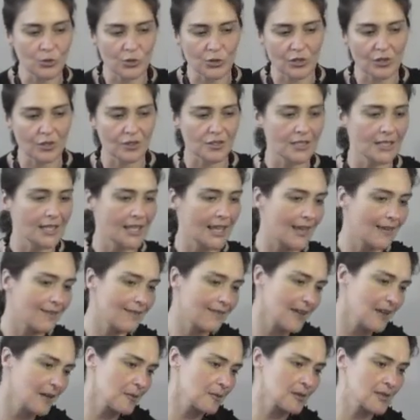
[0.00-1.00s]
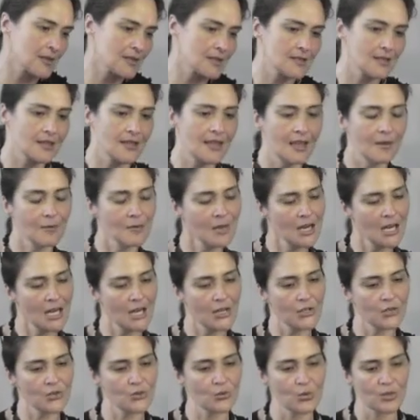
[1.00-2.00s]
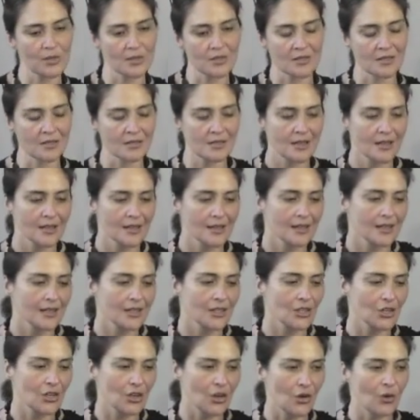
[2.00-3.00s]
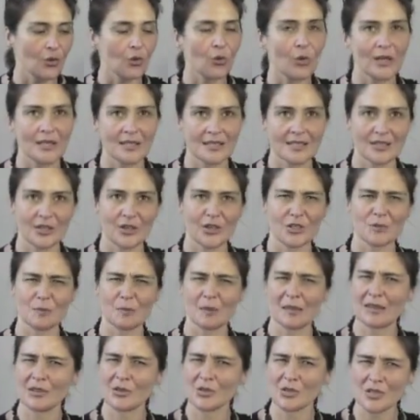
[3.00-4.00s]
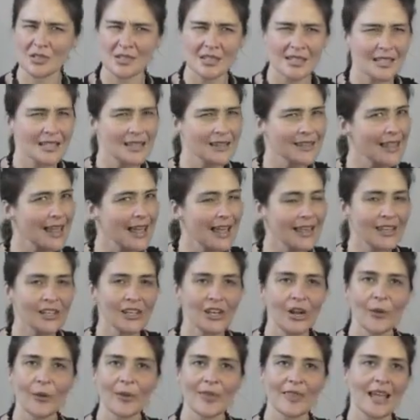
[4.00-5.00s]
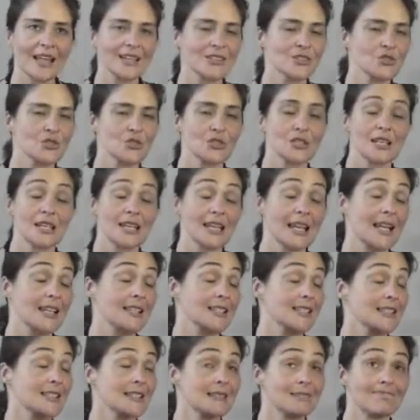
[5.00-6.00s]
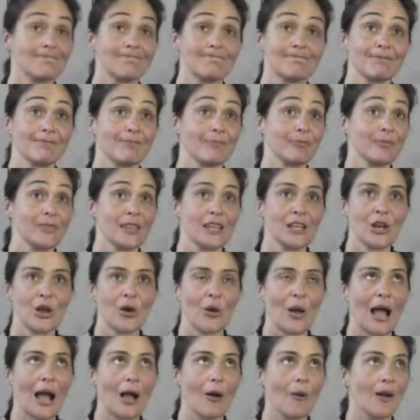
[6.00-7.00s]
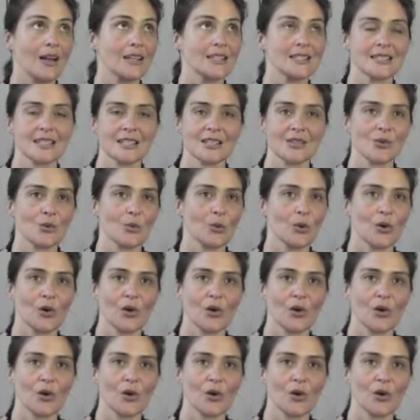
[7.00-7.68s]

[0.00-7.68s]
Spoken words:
which looked at gay families and gay marriage, was, you know, quite serious. But there's just, you know, and that's just, I guess, you know, how I see the